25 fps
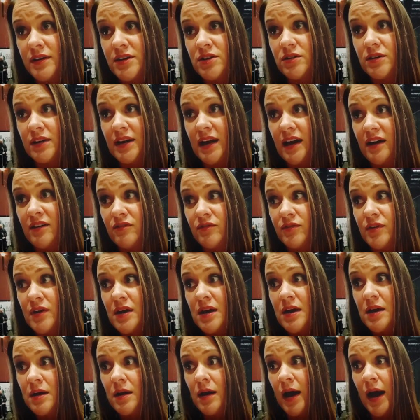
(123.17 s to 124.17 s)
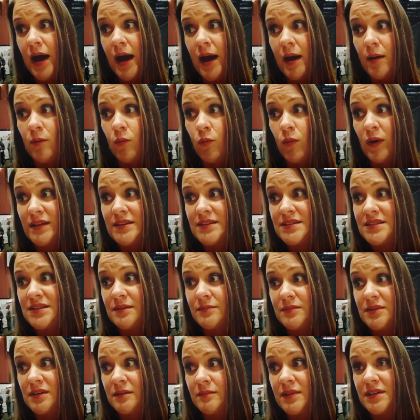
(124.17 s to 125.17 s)
You could have uh, one
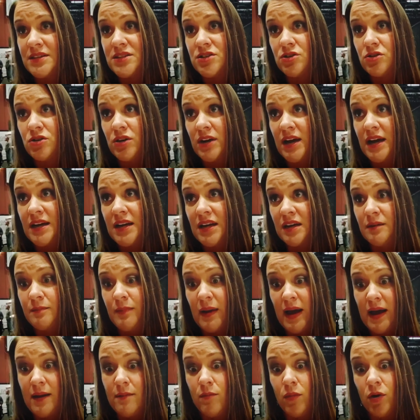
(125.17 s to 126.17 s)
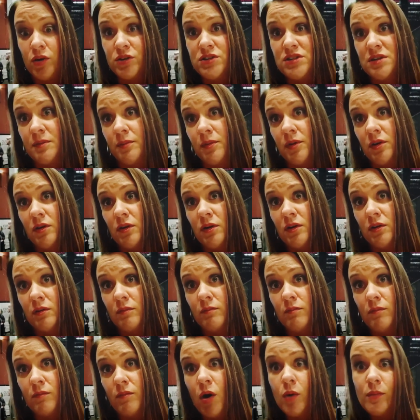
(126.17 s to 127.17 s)
symptom that's created by multiple
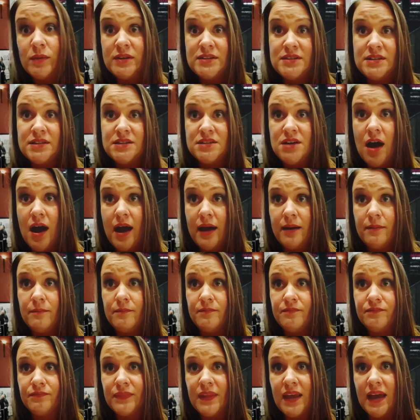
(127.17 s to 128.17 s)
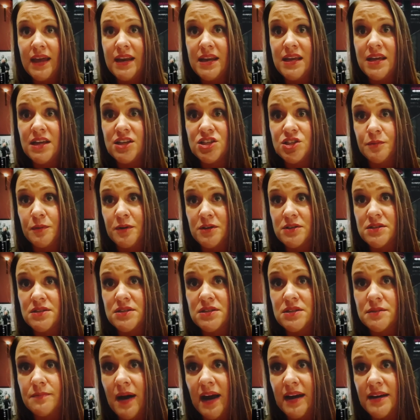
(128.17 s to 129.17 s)
moments in time, and each
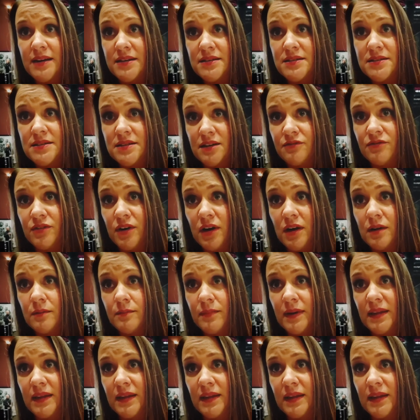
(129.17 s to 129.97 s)
person's mind is different,